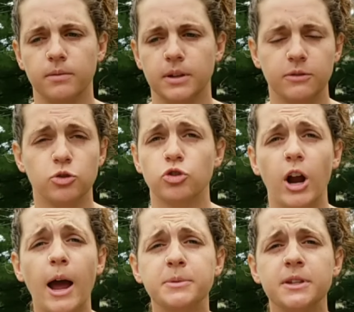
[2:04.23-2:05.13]
kind of
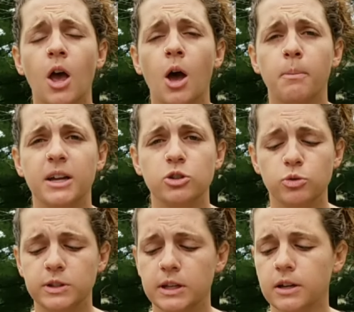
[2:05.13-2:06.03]
straps by
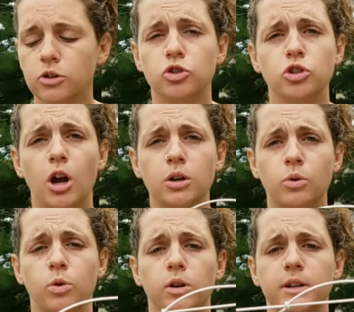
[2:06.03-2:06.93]
using shock
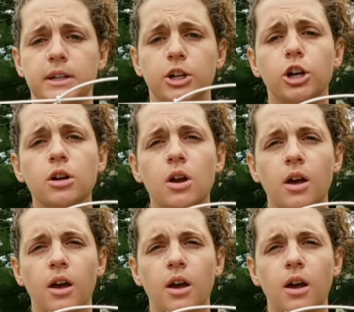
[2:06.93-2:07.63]
cord here.